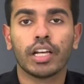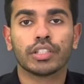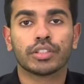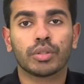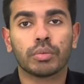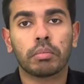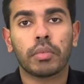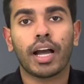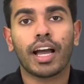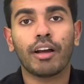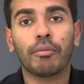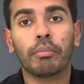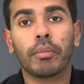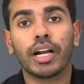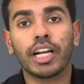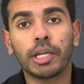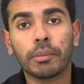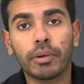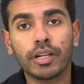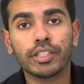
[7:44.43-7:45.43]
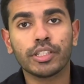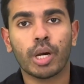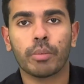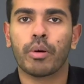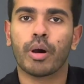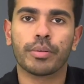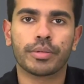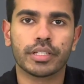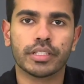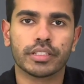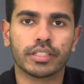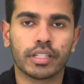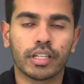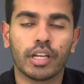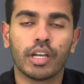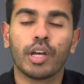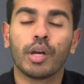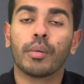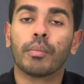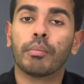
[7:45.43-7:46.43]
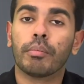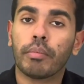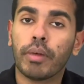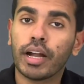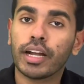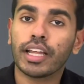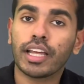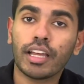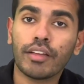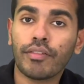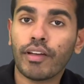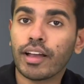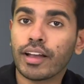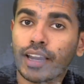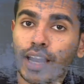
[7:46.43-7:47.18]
So I have multiple job options. But if I